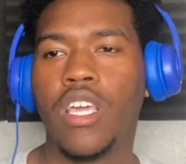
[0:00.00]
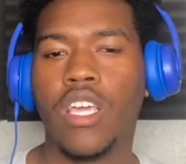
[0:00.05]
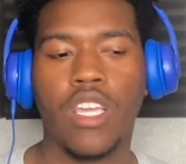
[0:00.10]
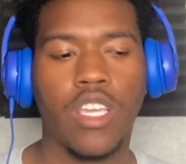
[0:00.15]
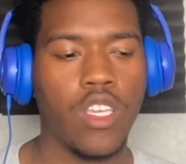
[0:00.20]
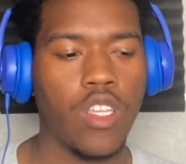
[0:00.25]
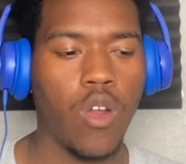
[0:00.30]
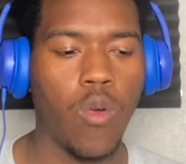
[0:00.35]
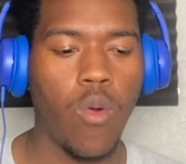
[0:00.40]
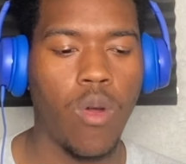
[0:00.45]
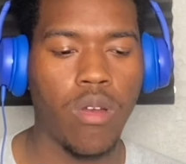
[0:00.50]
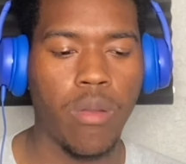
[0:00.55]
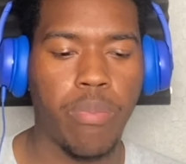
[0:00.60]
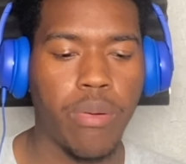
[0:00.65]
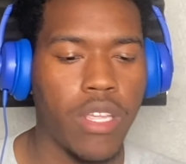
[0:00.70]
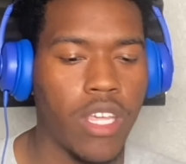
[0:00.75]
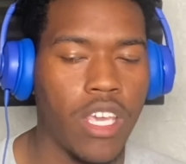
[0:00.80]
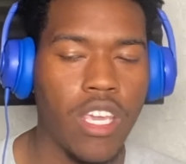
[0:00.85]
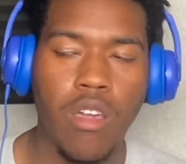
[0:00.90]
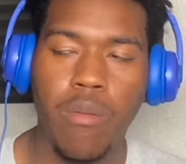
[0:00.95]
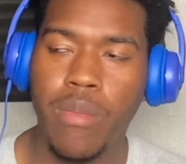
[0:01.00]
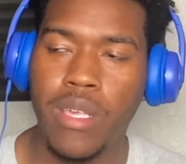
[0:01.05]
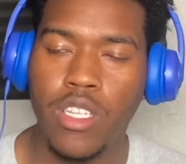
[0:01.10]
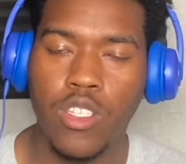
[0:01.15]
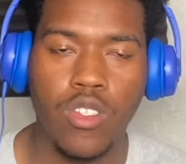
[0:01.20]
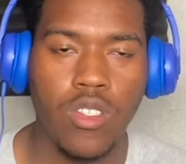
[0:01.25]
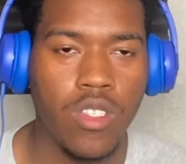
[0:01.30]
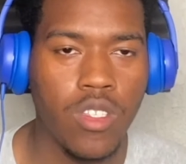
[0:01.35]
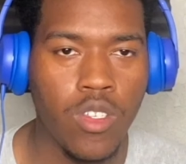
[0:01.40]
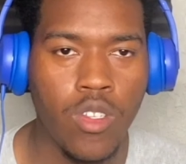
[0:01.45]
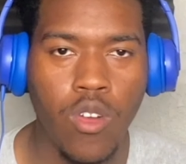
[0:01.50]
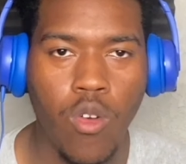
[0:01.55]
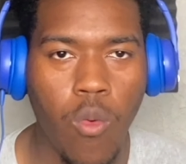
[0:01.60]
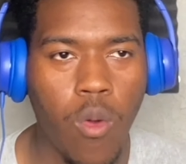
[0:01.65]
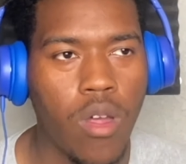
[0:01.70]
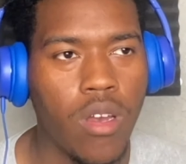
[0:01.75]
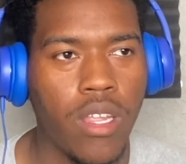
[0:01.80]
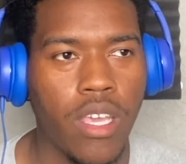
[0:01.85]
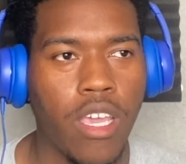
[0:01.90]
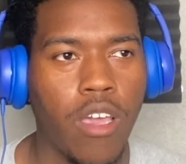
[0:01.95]
You don't want to put him in the, you don't
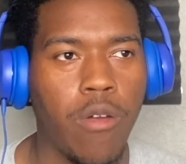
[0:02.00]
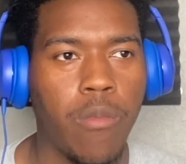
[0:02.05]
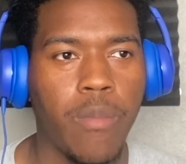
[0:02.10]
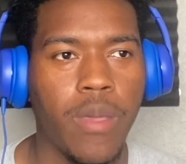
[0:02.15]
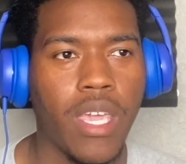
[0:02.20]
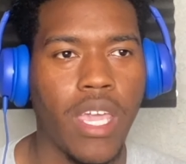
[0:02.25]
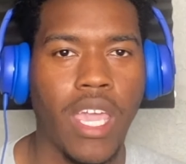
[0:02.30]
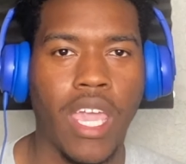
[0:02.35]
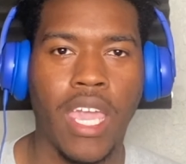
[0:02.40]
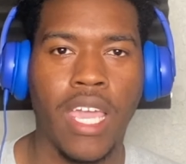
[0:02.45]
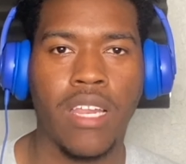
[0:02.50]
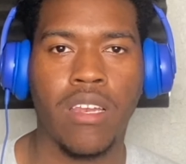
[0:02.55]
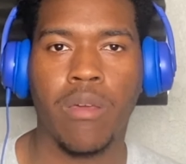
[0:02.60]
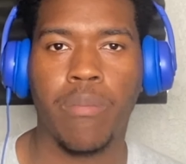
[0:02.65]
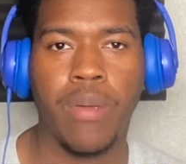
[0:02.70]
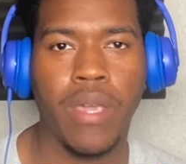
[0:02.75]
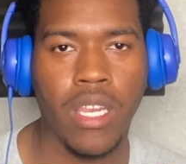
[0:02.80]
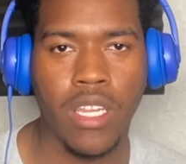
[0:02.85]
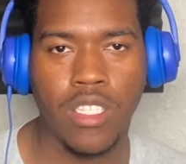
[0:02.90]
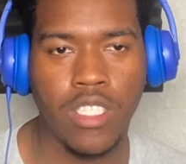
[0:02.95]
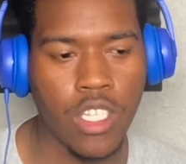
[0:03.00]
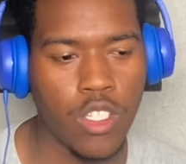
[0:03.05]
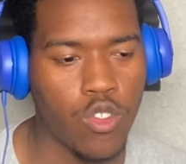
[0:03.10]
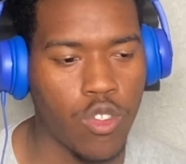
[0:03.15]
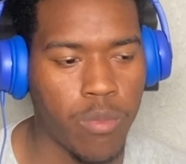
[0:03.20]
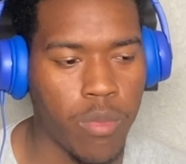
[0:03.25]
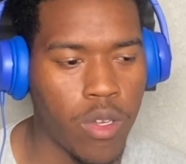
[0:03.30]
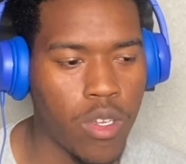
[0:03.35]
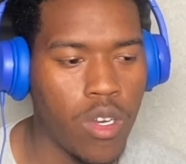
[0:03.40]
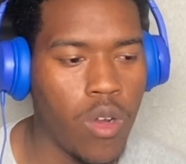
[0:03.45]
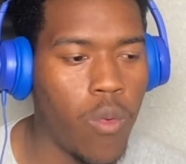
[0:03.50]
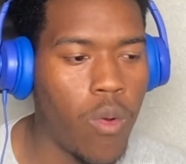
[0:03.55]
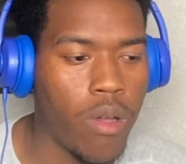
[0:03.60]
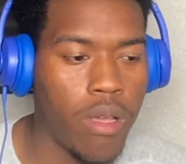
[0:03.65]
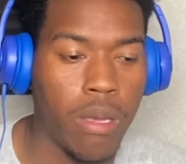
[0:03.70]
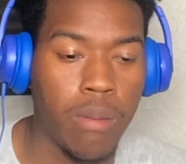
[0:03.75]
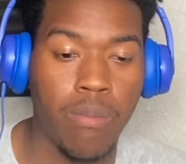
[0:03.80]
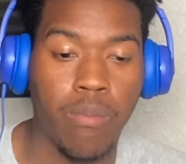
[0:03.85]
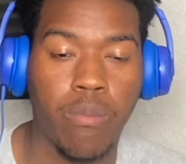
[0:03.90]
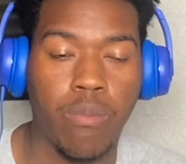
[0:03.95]
want him in the penitentiary, bro. You don't want
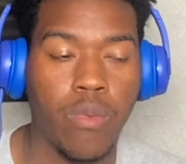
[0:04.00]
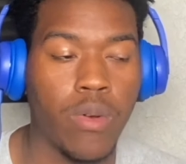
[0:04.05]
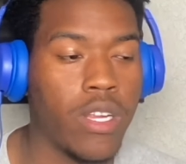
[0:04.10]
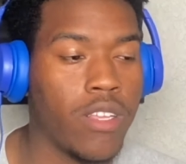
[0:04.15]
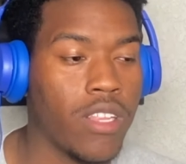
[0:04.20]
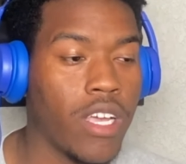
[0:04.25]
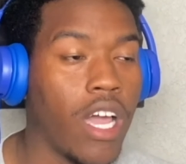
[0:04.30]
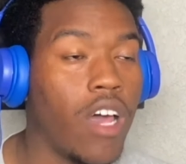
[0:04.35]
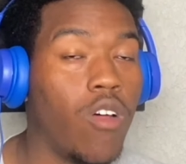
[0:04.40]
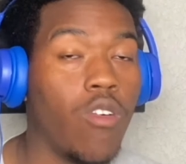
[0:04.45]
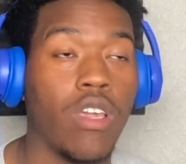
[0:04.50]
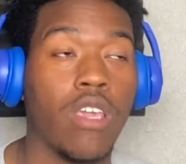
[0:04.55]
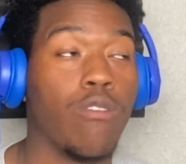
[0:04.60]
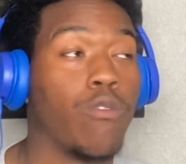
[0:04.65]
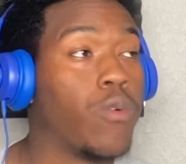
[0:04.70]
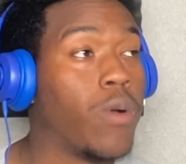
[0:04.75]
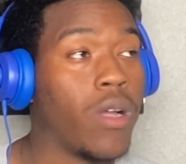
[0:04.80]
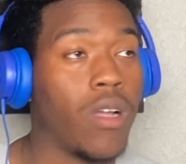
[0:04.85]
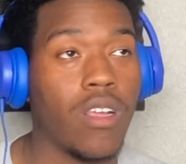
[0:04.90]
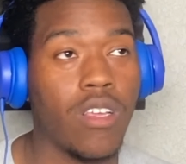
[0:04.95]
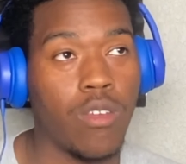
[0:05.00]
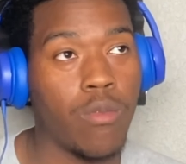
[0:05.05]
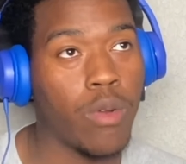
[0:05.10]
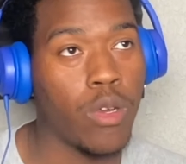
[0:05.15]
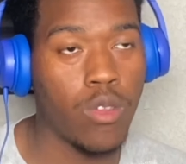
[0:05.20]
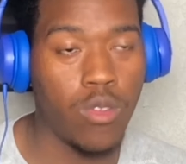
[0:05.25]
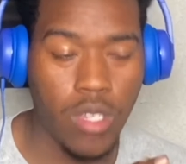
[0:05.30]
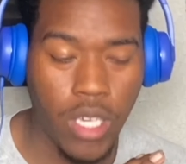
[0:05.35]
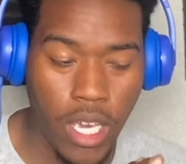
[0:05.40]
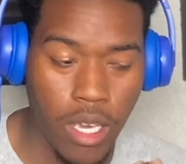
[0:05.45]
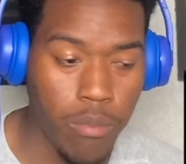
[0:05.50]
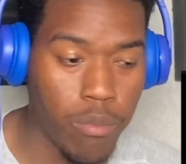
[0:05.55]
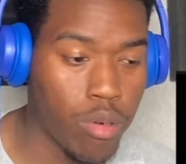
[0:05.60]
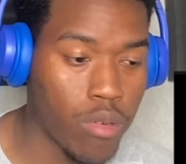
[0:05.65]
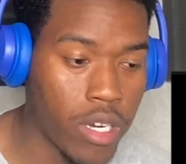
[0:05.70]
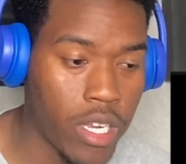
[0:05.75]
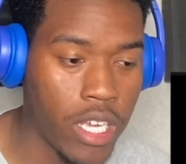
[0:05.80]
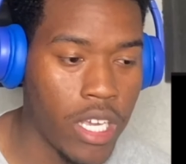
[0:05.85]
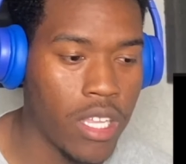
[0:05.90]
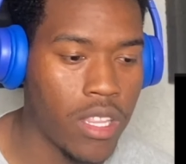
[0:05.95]
him breathing. I don't give a fuck, bro. You can't
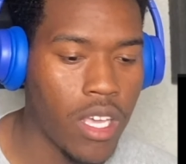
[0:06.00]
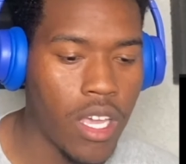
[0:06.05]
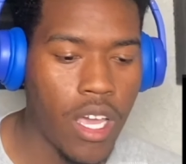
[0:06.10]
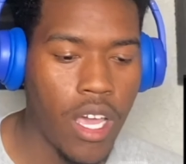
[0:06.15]
breathe.